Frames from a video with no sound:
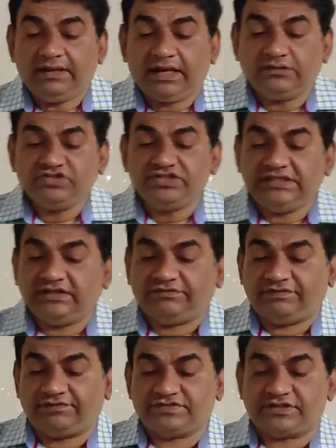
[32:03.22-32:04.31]
Now see the
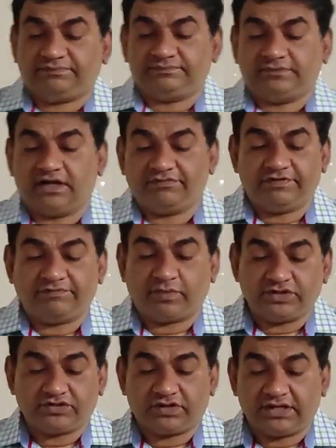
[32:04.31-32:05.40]
fifth
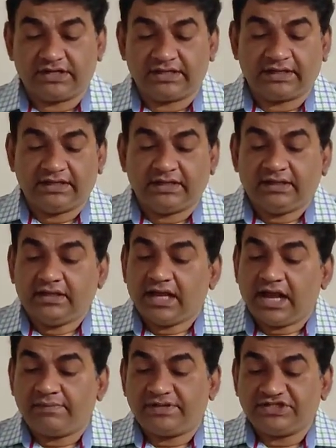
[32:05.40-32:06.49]
point.
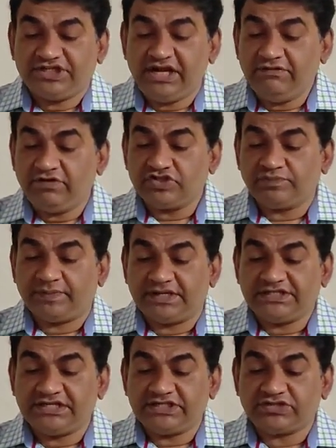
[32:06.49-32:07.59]
A machine was
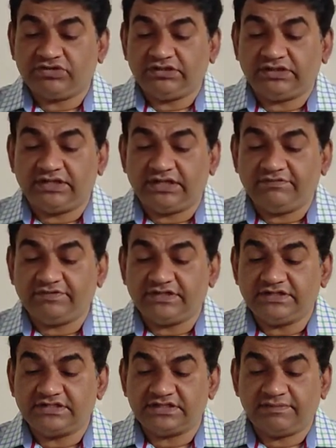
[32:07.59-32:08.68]
purchased on 31st
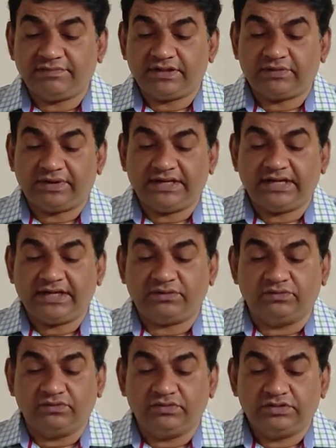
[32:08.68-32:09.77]
December
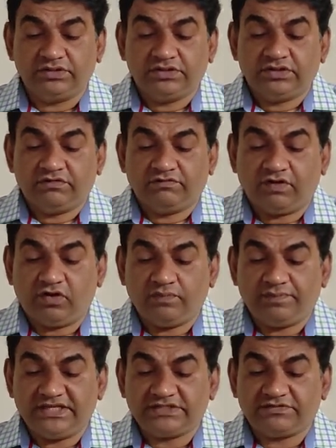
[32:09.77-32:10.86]
22 for
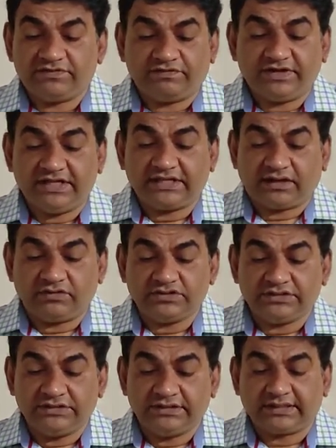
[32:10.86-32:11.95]
rupees
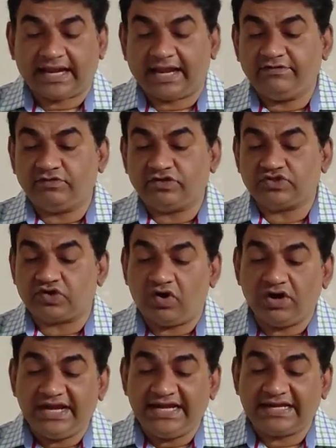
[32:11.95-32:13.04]
50,000 and was
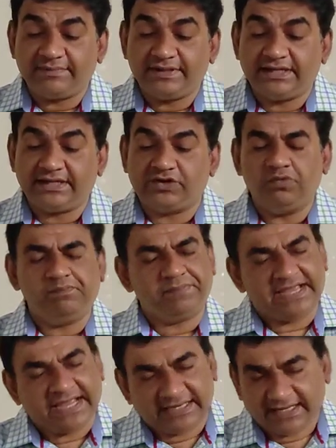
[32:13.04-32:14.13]
wrongly debited to
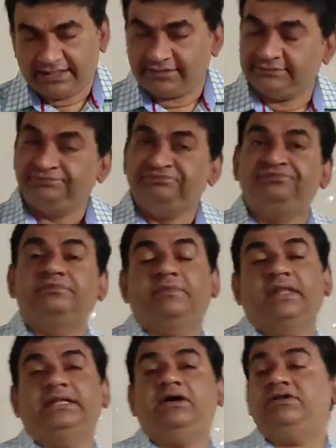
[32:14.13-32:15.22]
P&L.
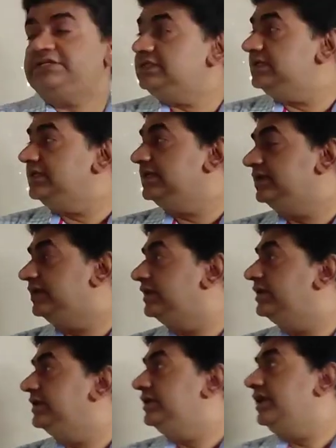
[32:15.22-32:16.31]
Now listen,
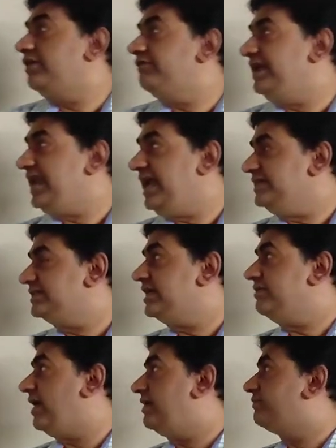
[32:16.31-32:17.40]
when I say
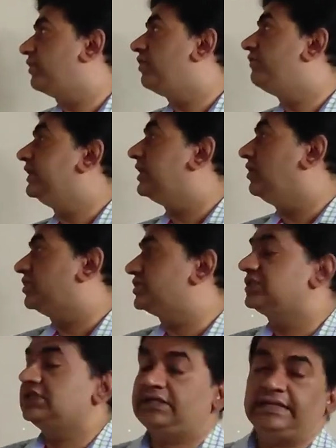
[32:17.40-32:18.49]
my profit
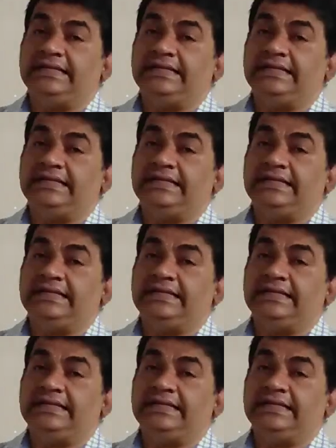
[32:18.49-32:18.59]
loss,